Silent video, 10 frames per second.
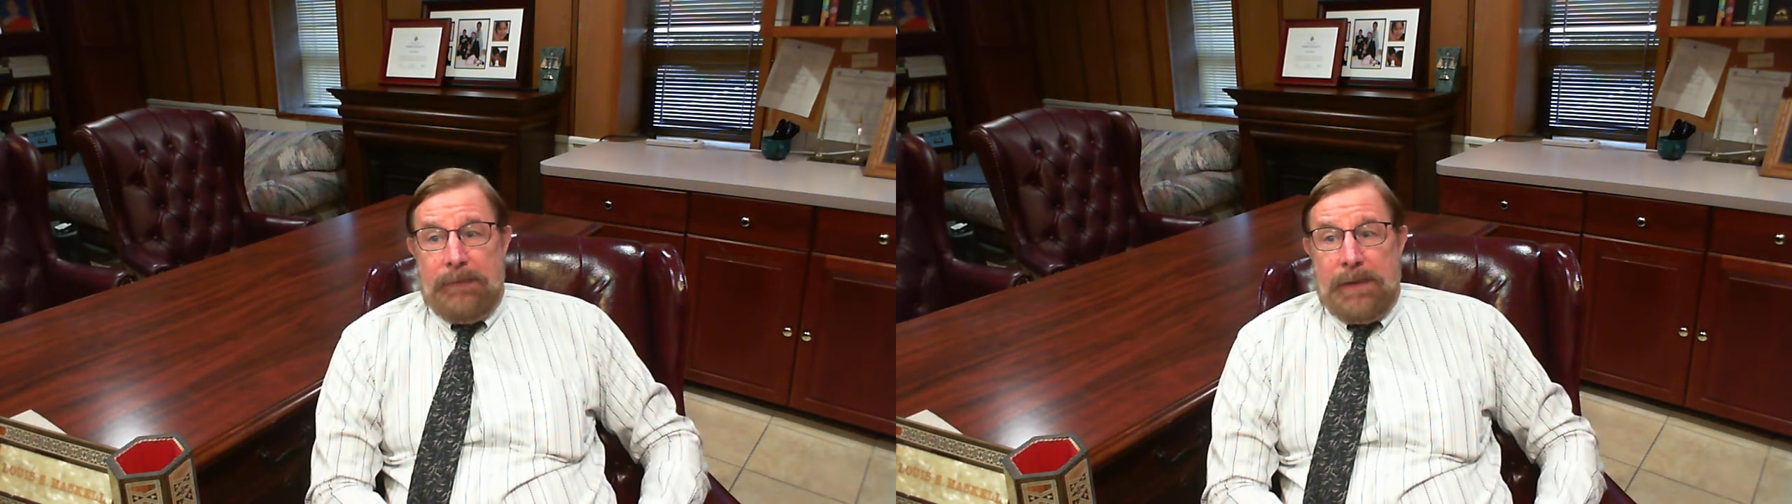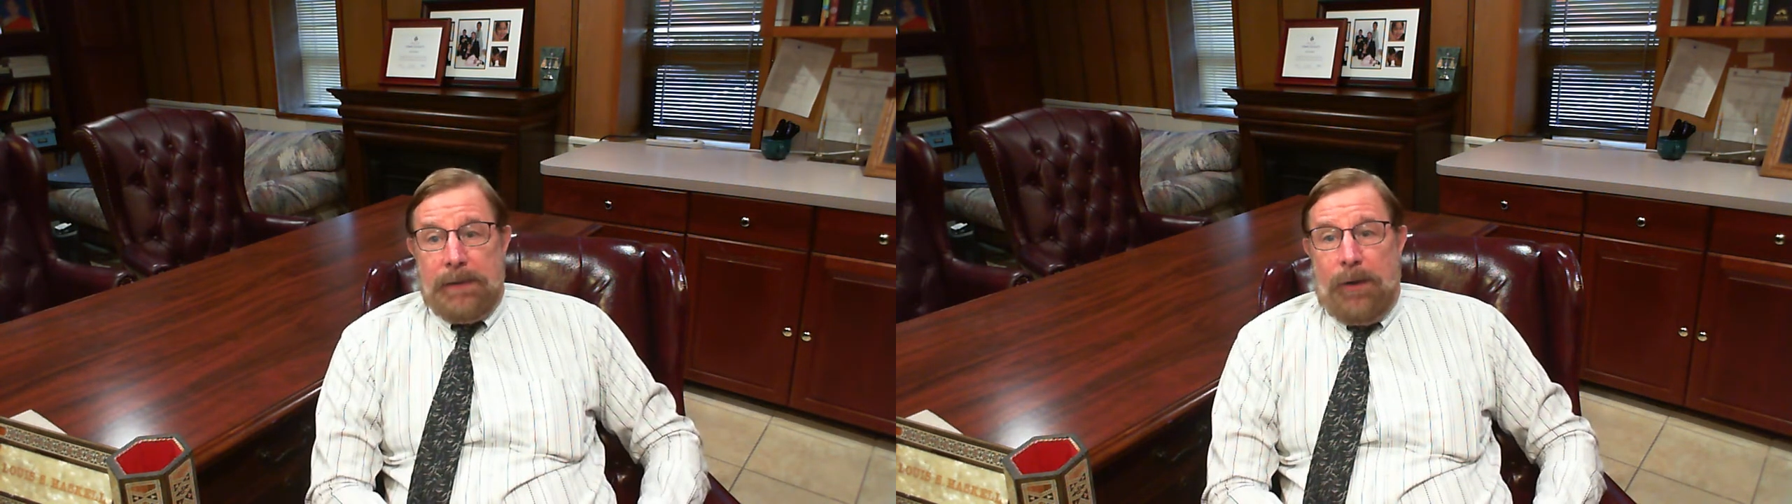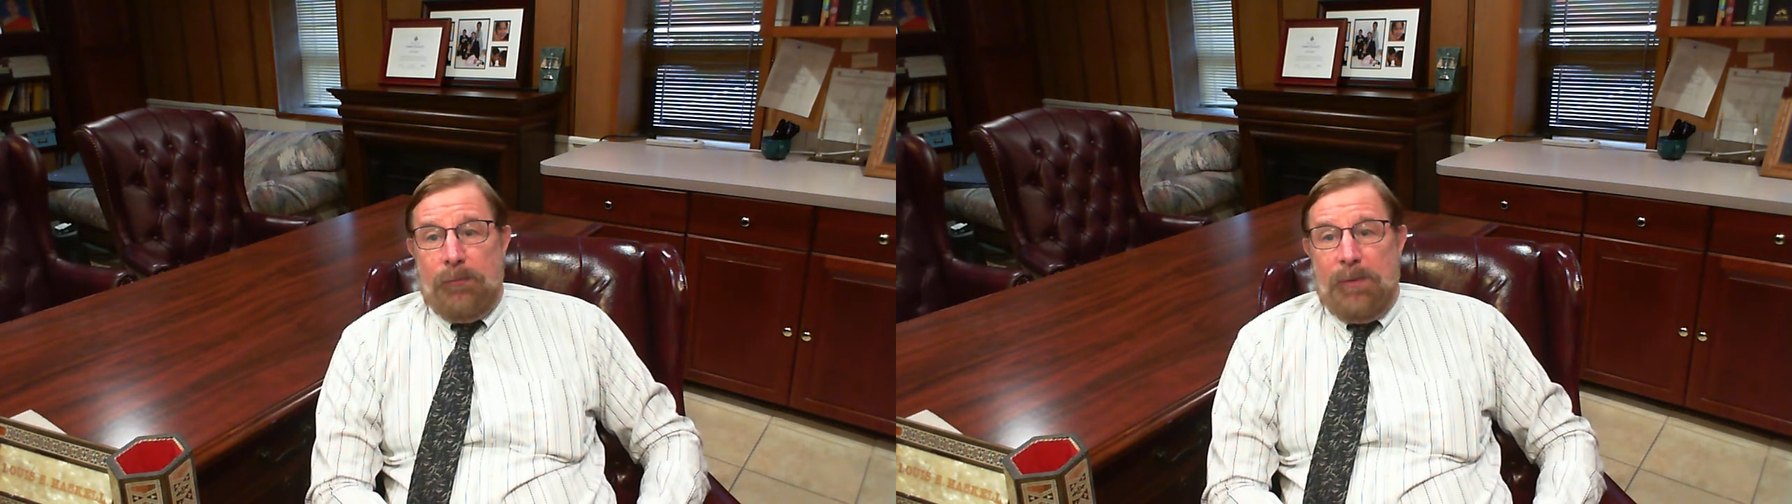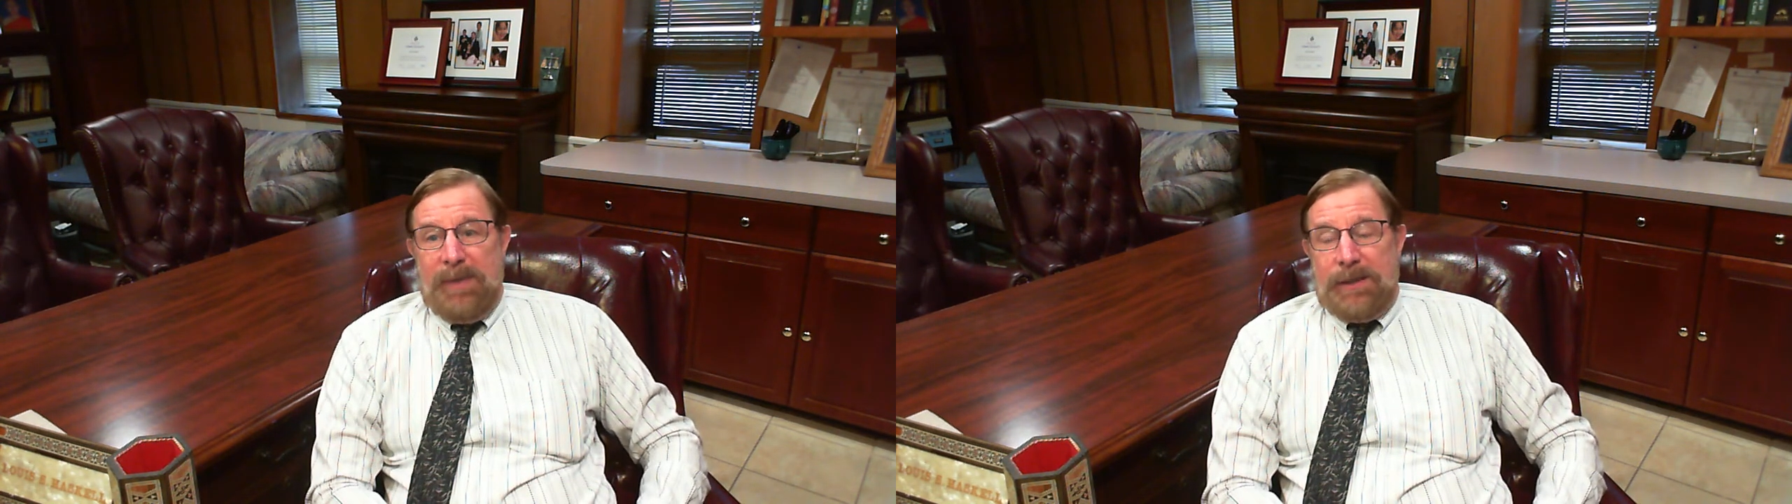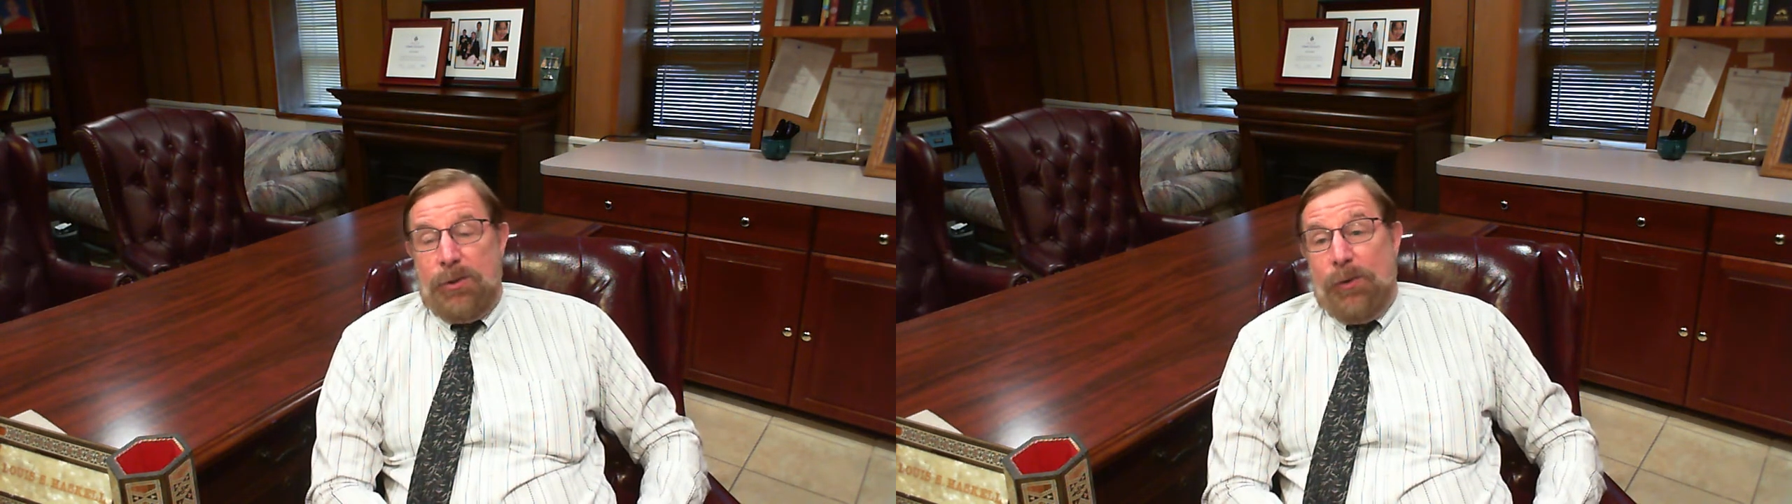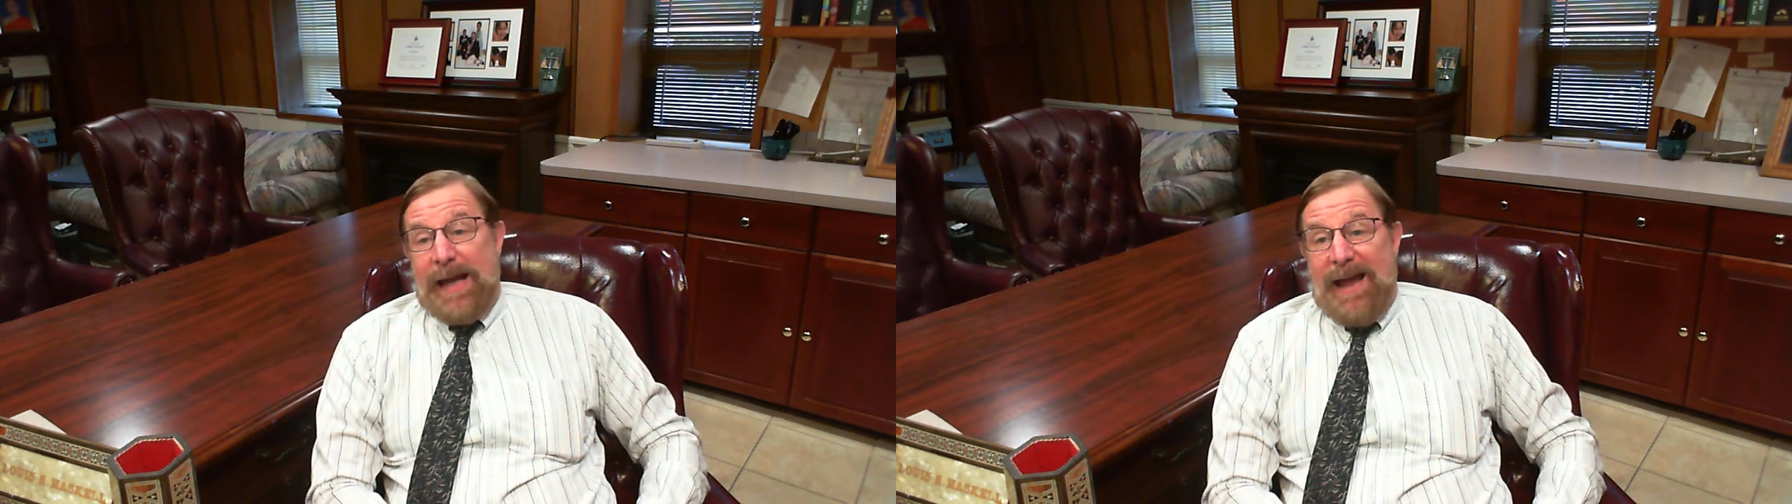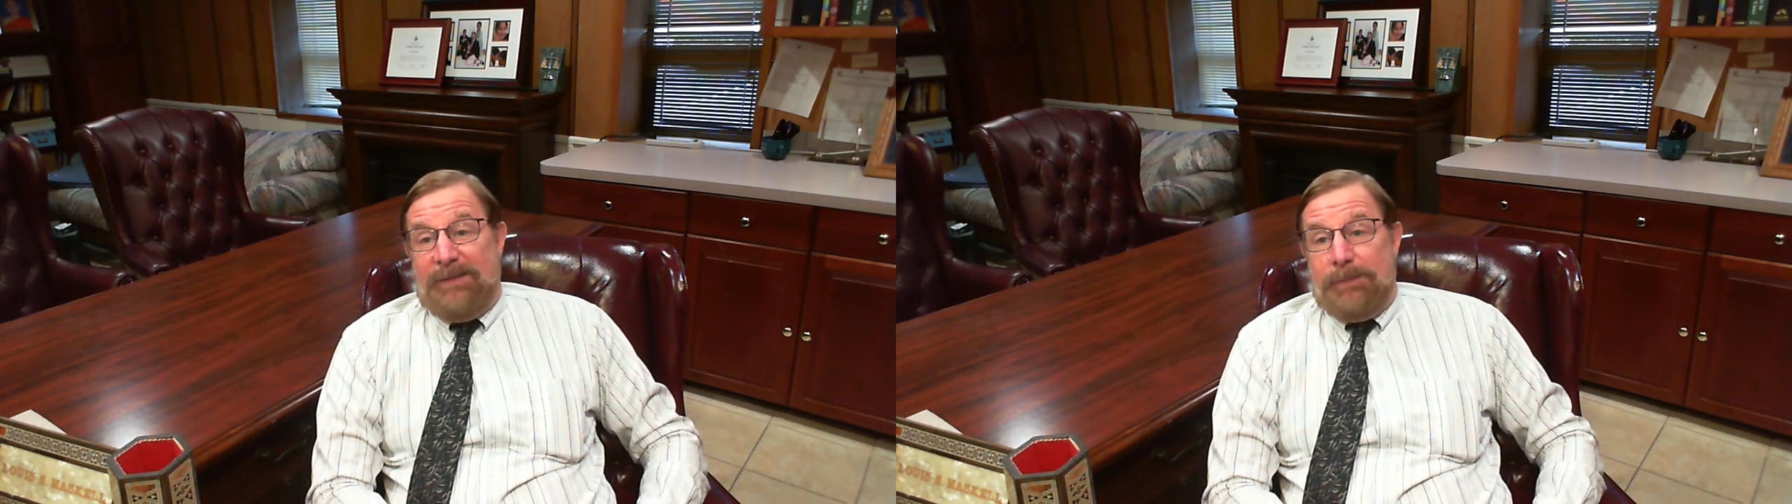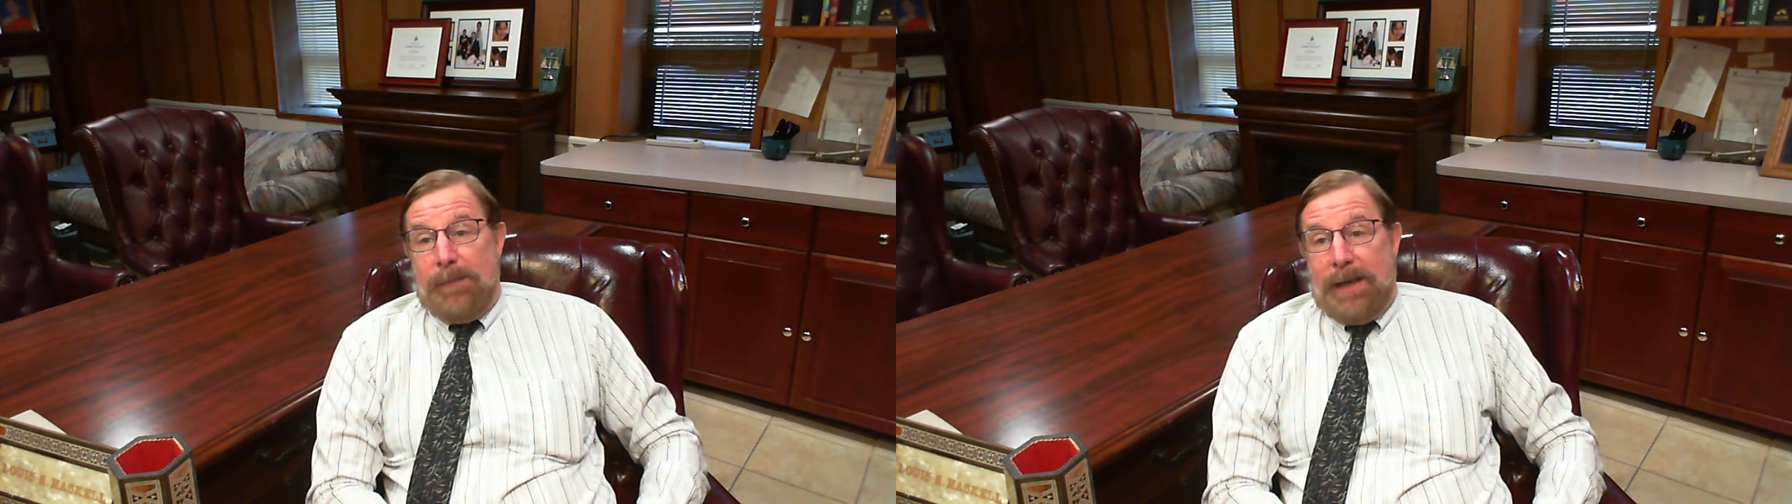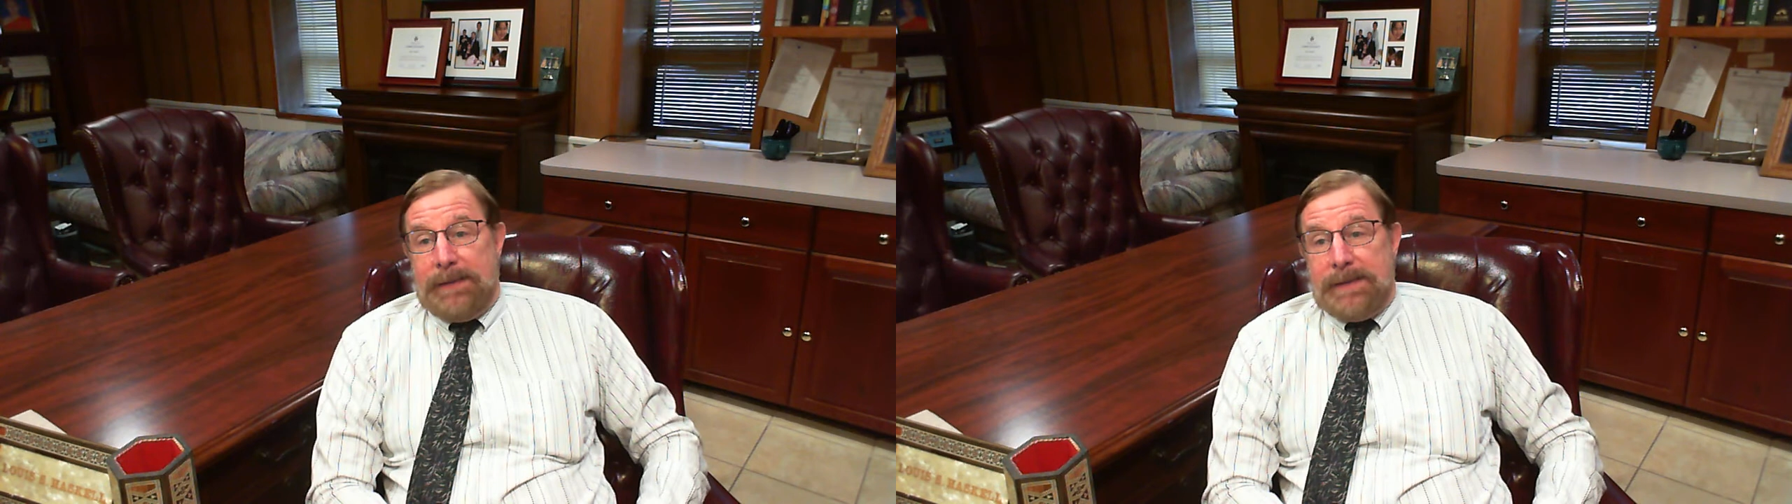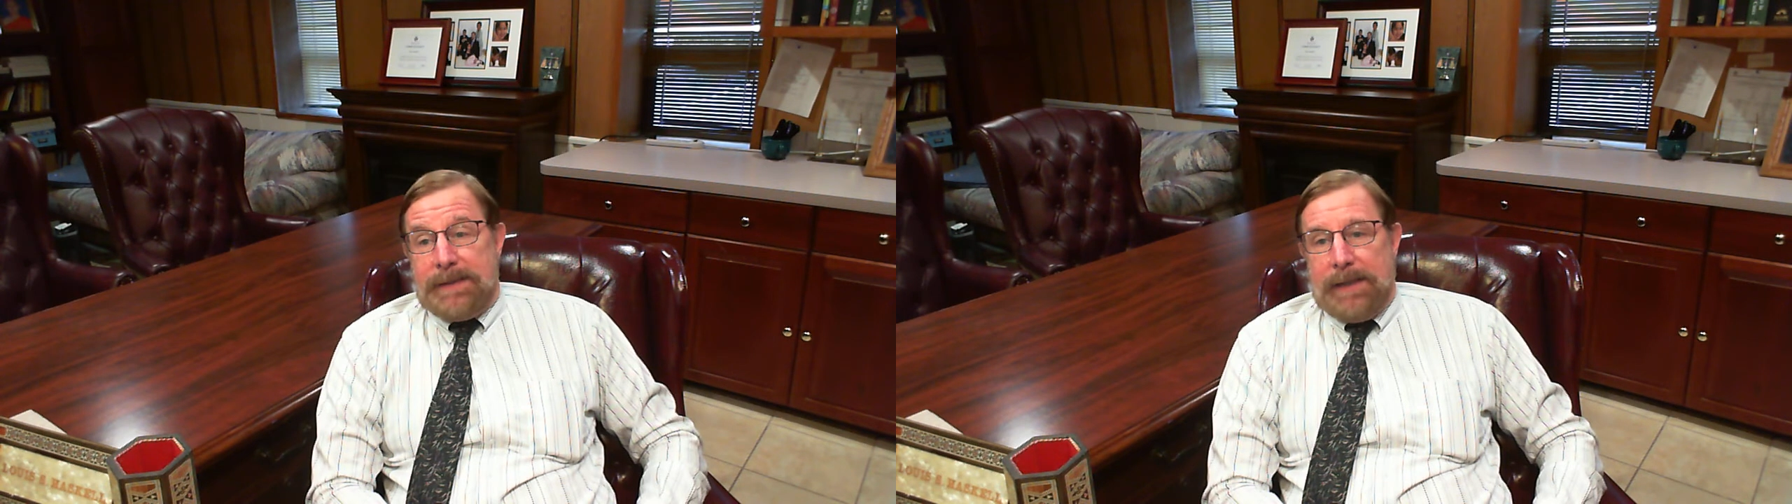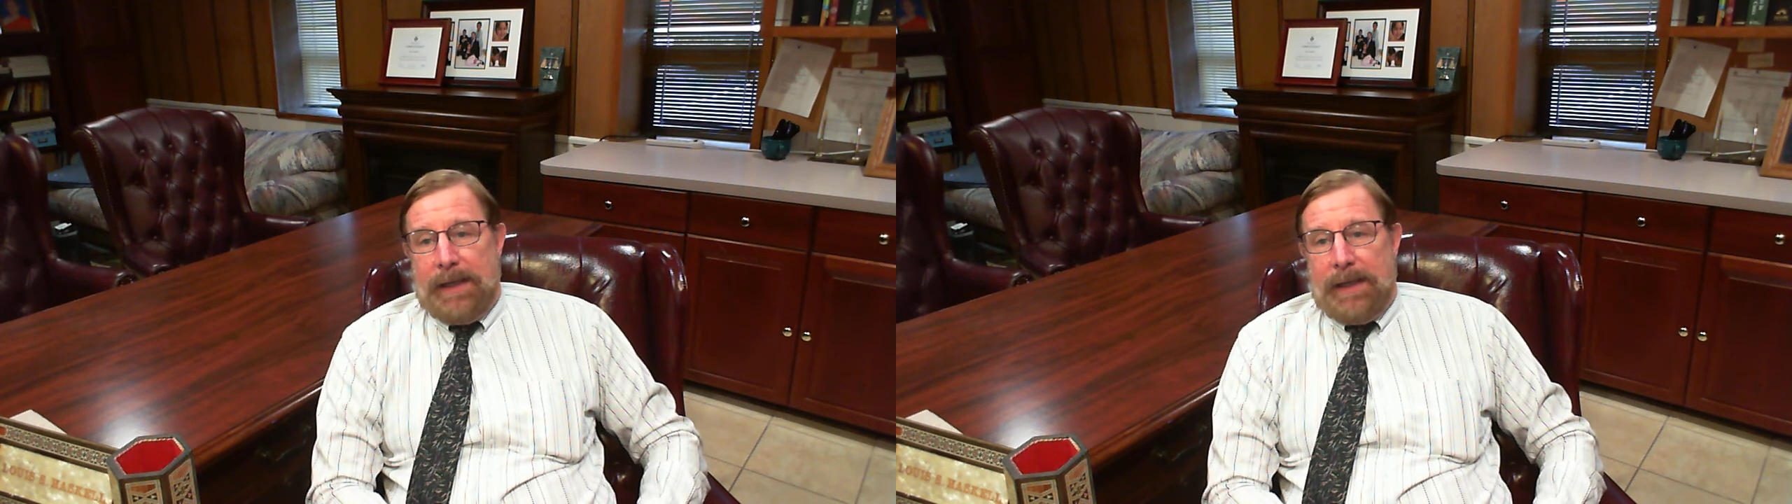loan will be 2.5 months